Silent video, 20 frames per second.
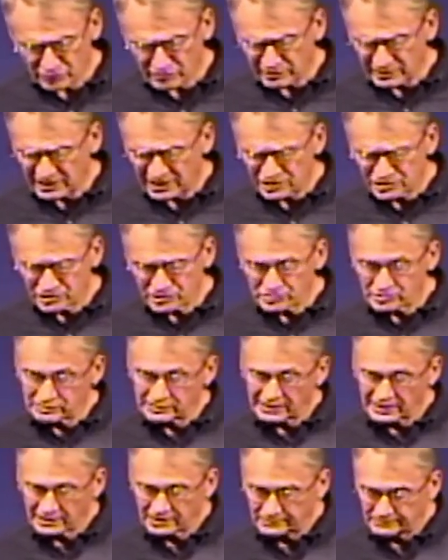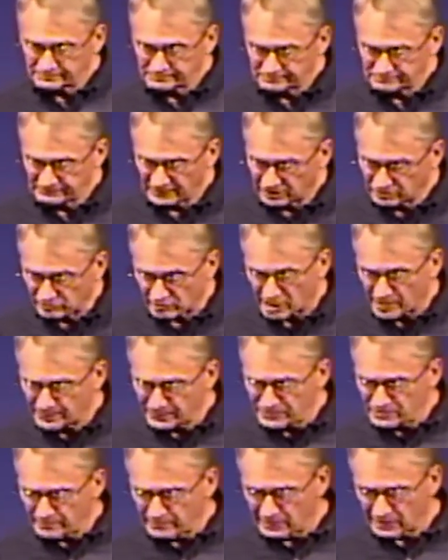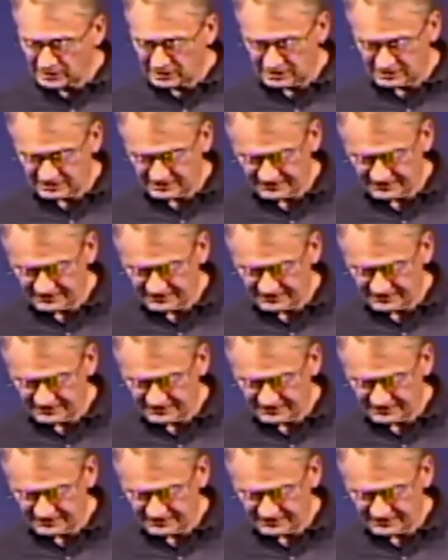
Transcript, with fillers: the nations are like a drop in the bucket.